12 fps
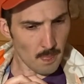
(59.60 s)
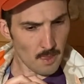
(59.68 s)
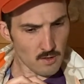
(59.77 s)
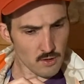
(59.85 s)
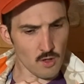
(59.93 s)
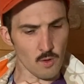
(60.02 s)

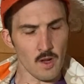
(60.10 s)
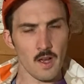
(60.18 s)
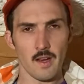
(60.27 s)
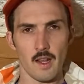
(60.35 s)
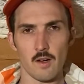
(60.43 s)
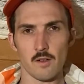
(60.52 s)
So
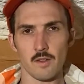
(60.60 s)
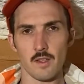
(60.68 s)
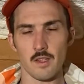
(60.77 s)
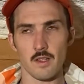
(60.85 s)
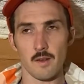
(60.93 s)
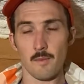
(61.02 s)
not
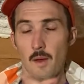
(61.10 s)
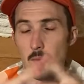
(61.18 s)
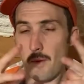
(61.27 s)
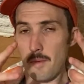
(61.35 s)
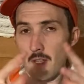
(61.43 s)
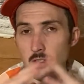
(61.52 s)
only, and
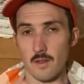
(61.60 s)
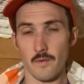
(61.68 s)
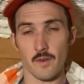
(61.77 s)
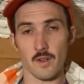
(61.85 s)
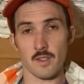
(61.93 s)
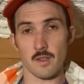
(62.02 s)
maybe that's their
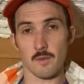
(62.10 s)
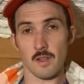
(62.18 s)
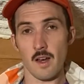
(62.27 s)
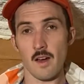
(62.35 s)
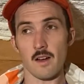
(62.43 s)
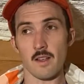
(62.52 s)
first
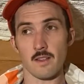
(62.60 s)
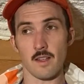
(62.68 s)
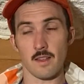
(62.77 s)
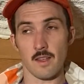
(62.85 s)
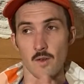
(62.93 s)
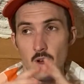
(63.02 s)
similarity, is
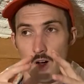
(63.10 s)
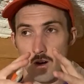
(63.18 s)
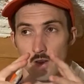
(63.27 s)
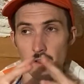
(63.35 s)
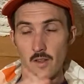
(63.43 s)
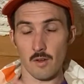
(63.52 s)
that they are
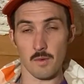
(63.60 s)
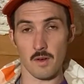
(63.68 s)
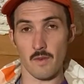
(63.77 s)
a little bit of